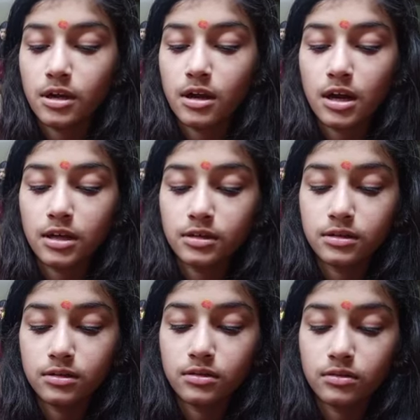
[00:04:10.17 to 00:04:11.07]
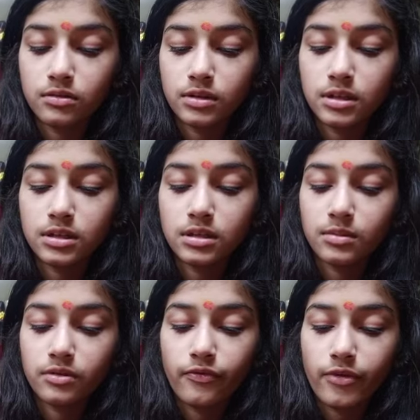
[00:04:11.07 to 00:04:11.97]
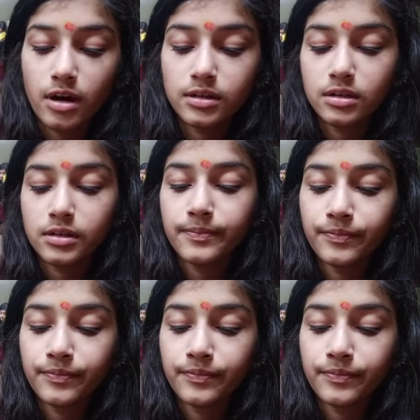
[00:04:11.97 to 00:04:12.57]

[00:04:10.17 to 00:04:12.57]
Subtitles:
harder. Only a little bit of harder.